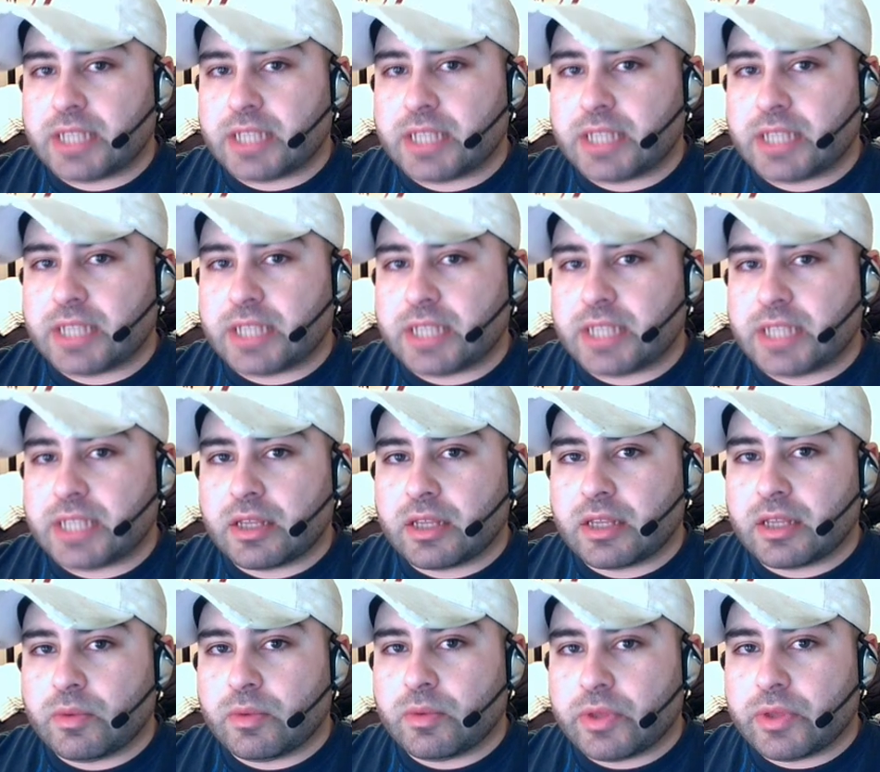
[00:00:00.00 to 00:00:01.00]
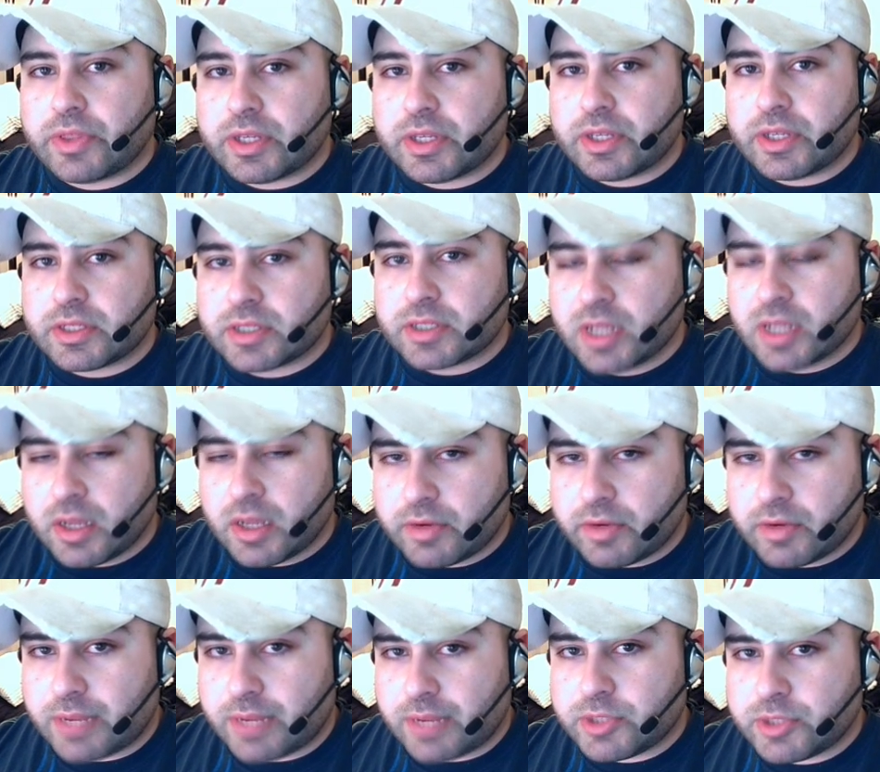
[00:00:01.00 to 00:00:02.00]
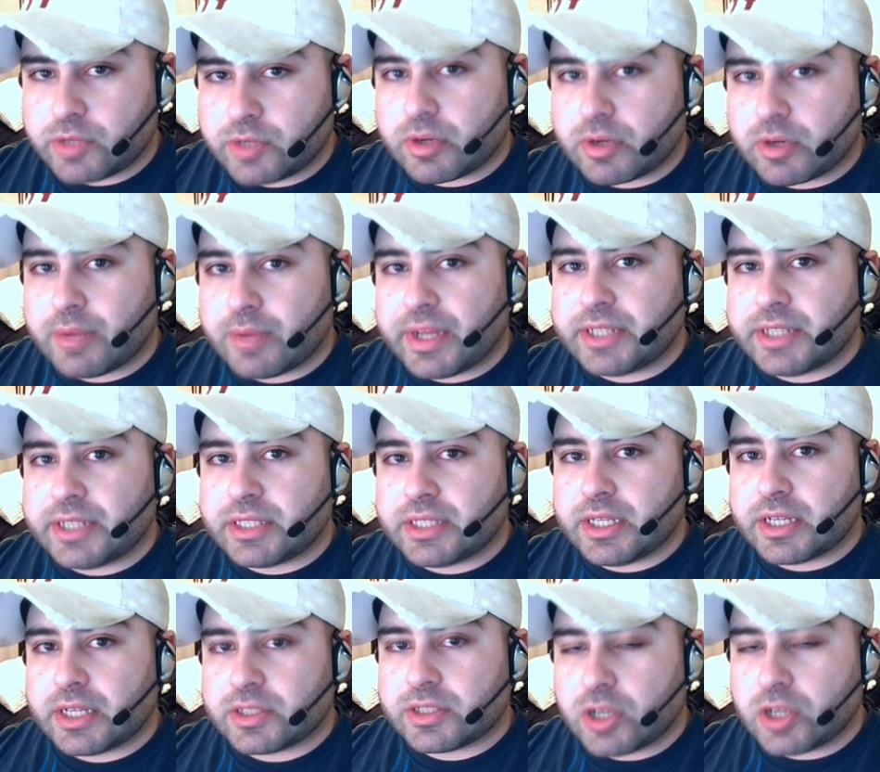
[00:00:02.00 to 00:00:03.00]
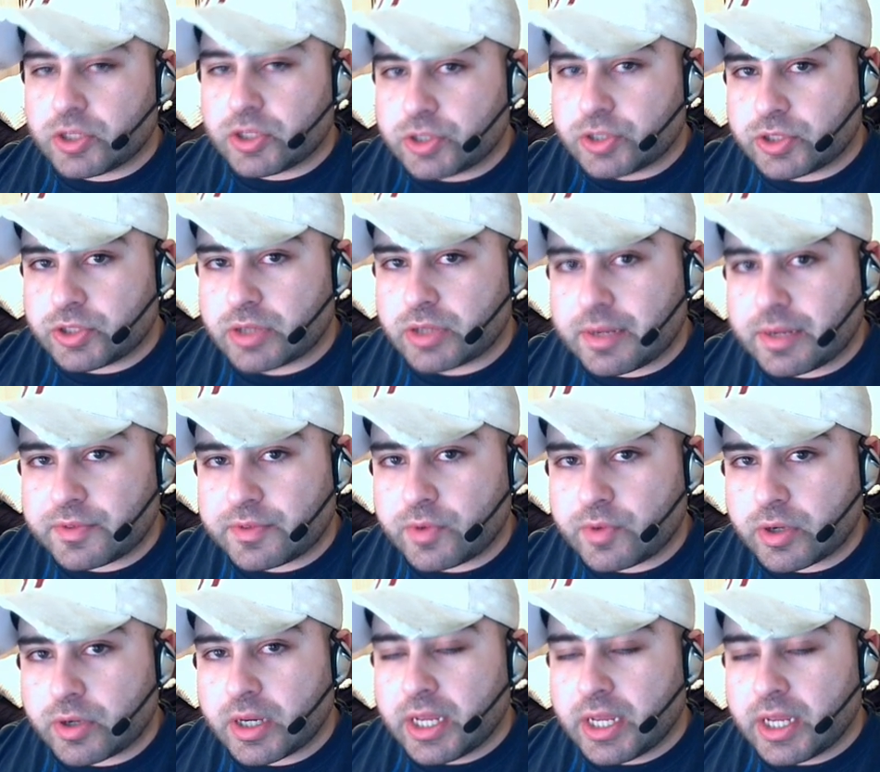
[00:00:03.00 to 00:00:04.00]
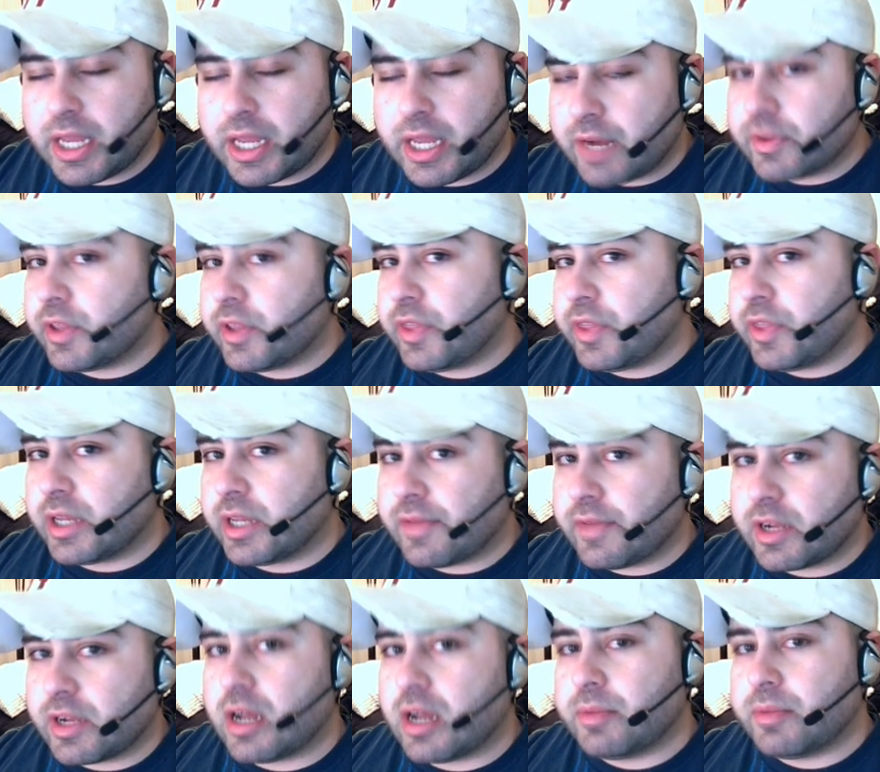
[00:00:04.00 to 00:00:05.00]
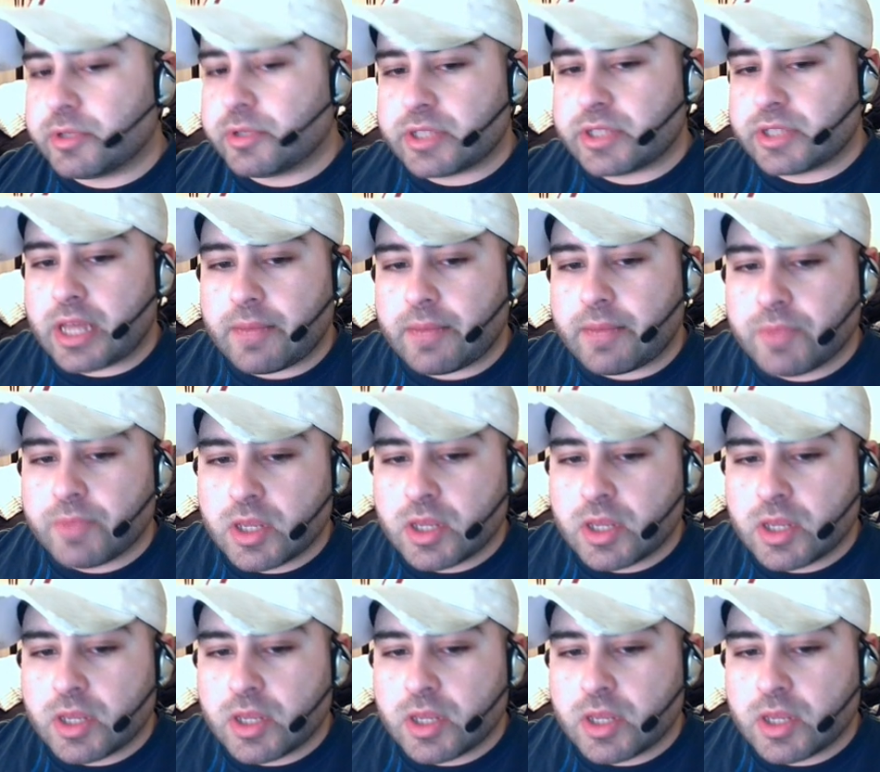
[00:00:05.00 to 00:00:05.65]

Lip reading: That's exactly what this Redemption ROM ICS also strives for, and I really think I've accomplished that.